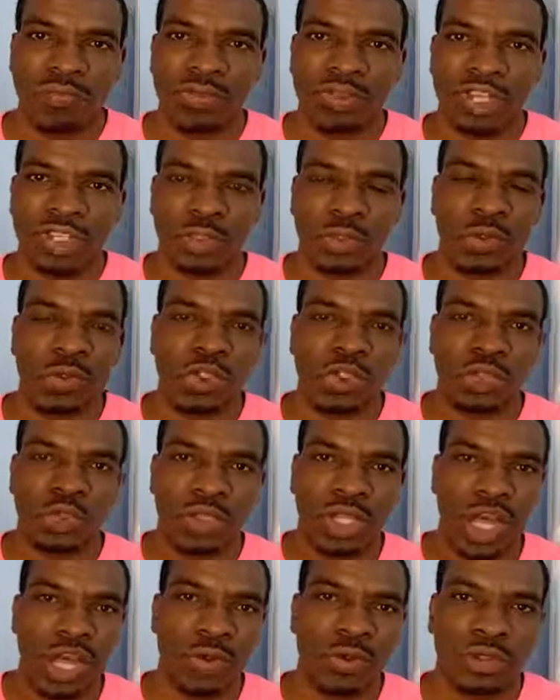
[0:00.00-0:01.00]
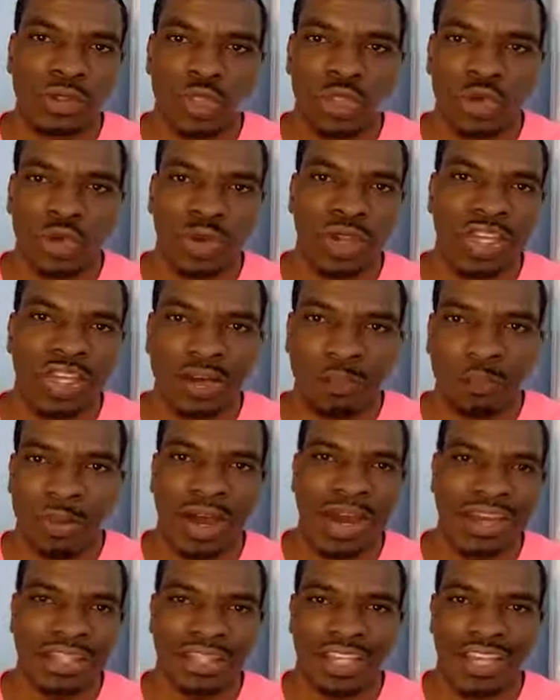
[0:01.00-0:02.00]
that's going to allow you to create a
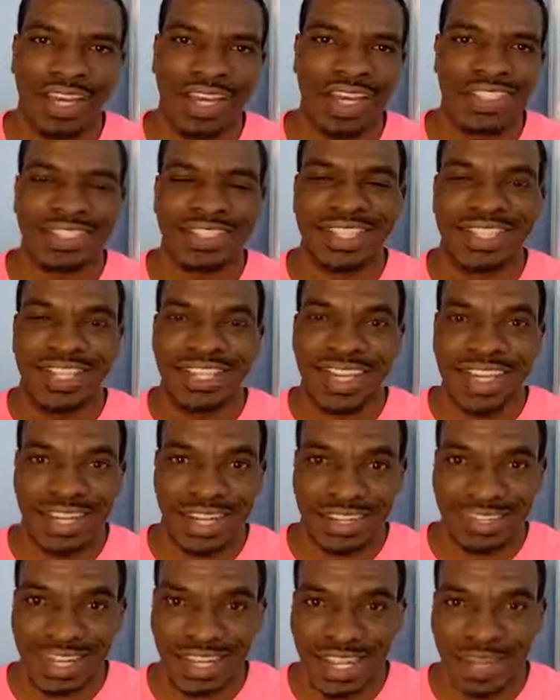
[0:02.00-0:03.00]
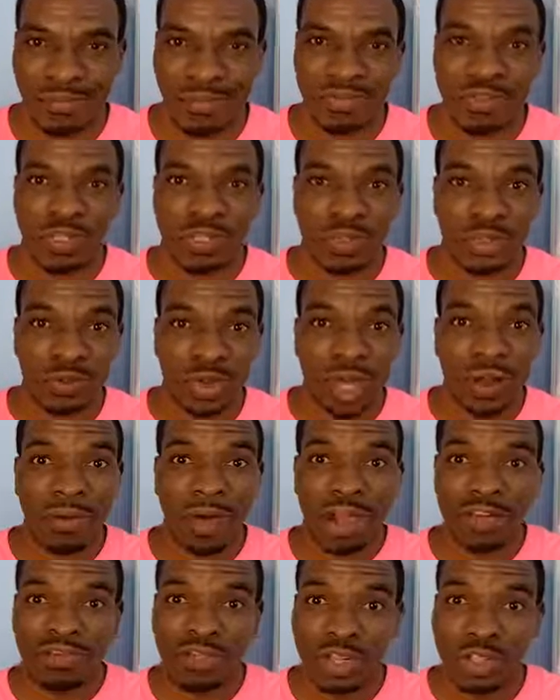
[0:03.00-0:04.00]
podcast in a day. So now
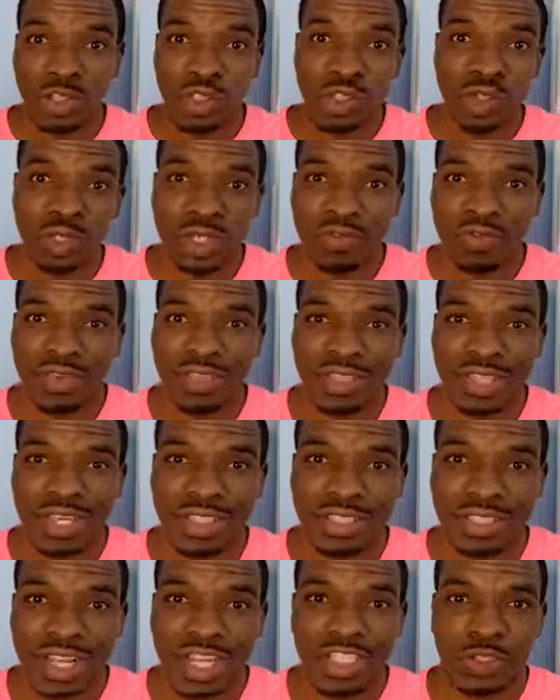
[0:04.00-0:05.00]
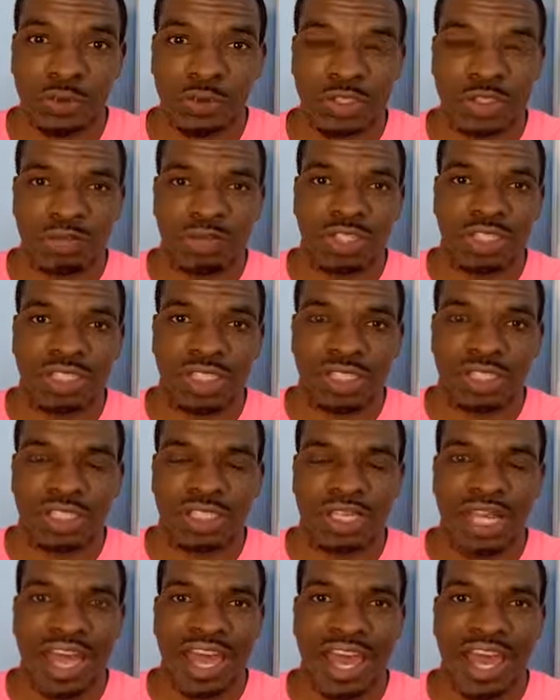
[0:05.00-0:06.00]
I've done 2 different things in that specific
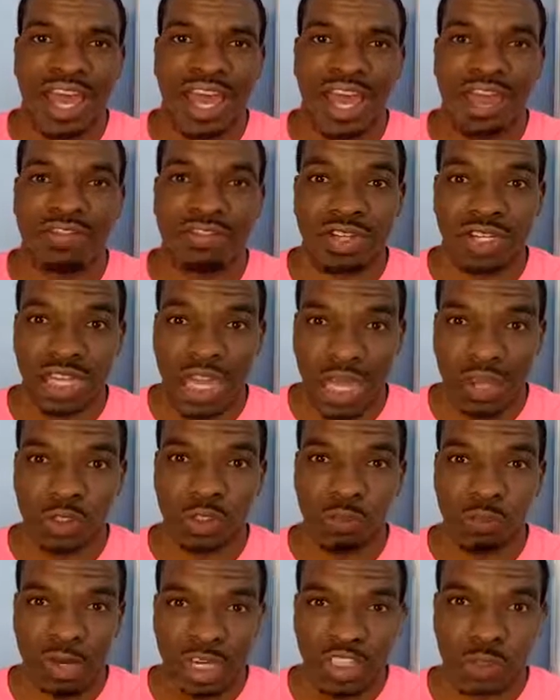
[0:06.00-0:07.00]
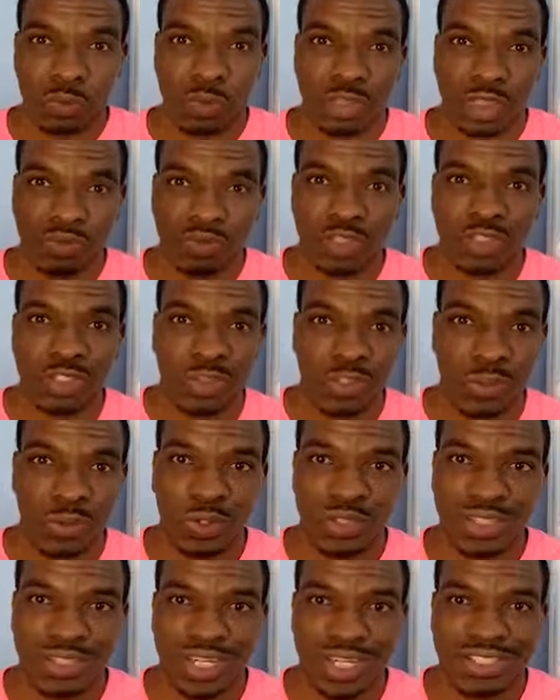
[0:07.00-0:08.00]
section. I have announced my specific
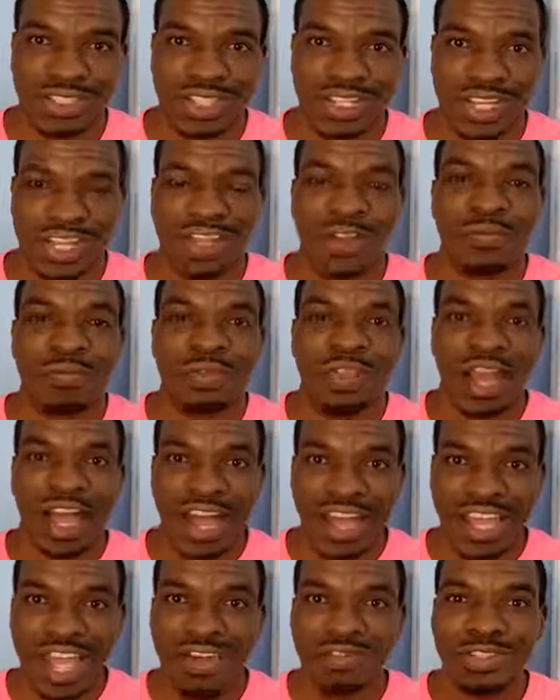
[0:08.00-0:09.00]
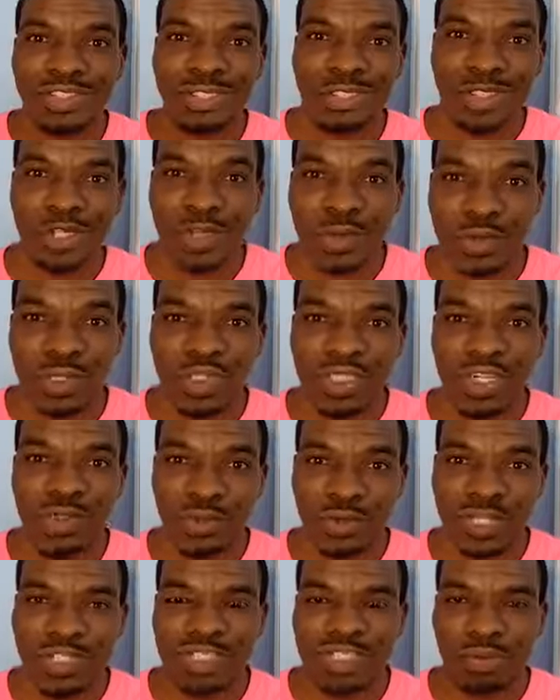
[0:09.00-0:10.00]
solution. I said, hey, I have a solution, a
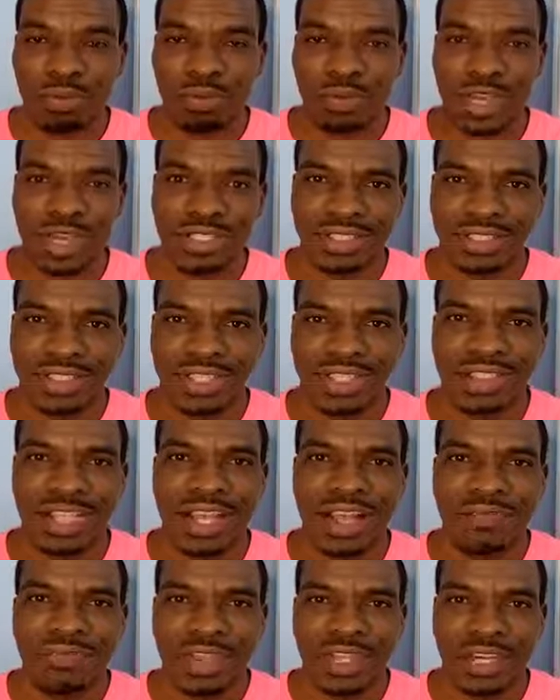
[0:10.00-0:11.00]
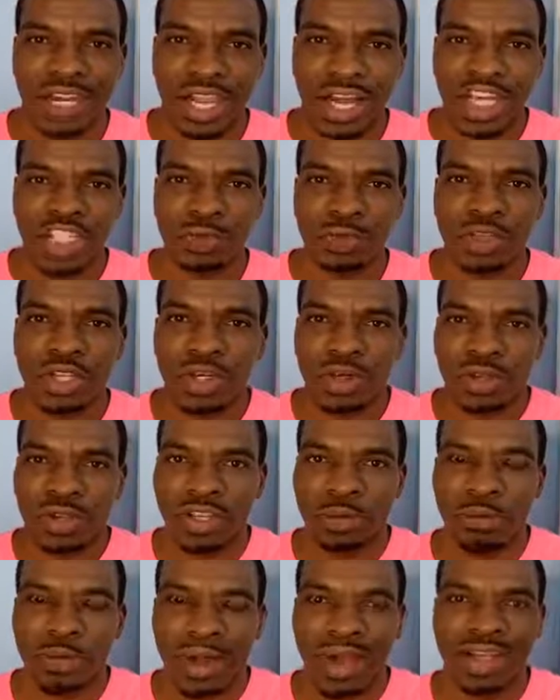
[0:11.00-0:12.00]
3-step process that allows me to create
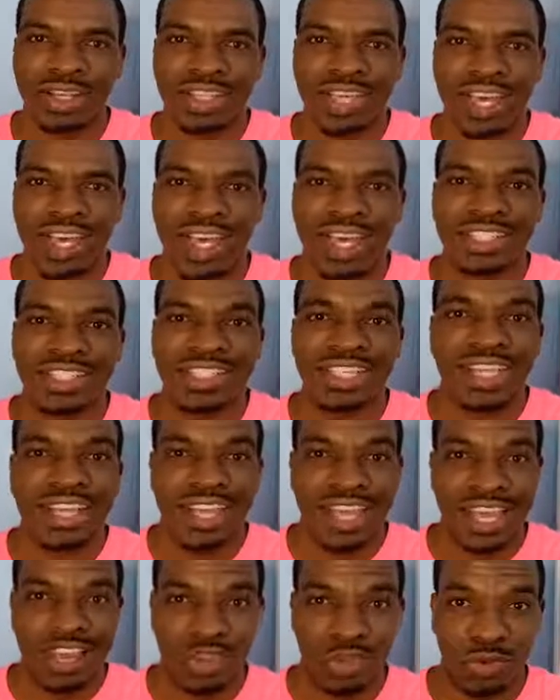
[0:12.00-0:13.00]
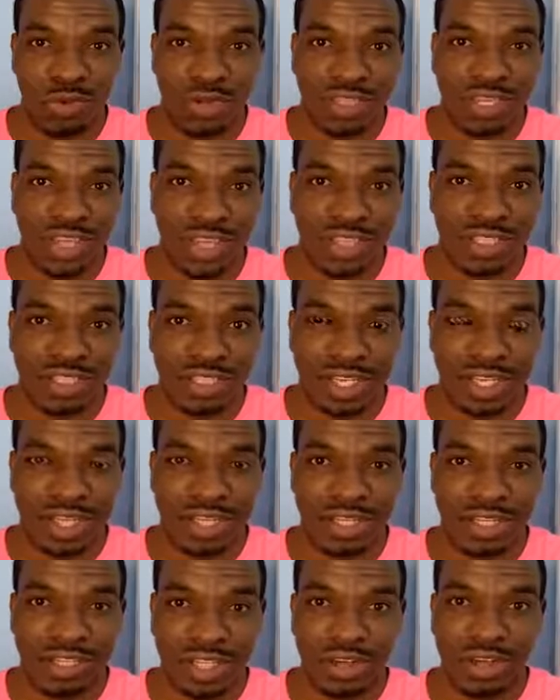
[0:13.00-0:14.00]
a podcast in 3 days,
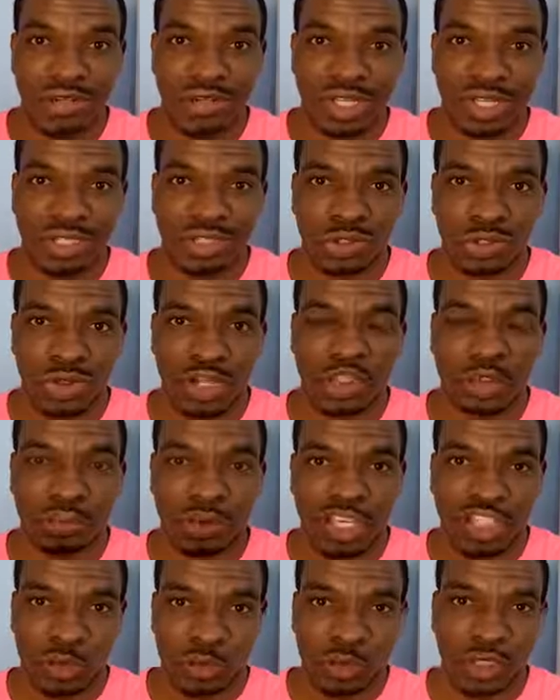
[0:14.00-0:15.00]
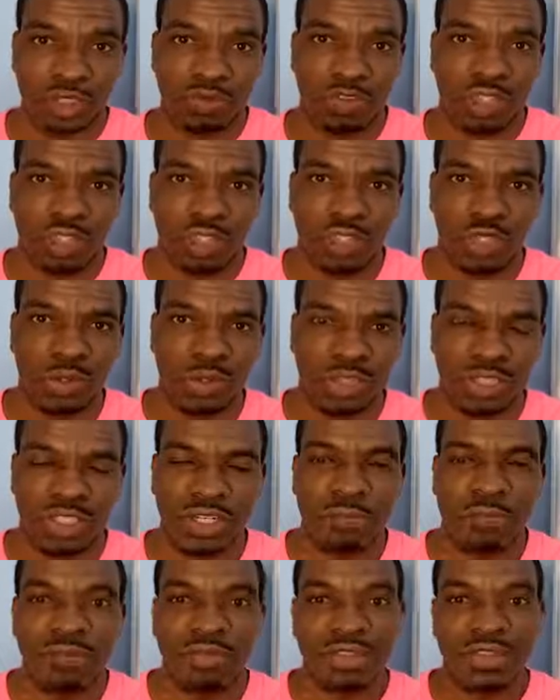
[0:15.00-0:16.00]
in a day or less. So that's my specific
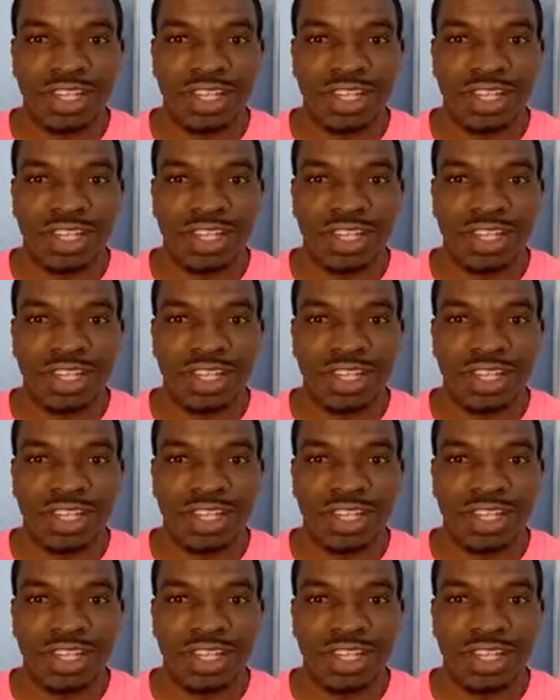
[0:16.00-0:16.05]
solution.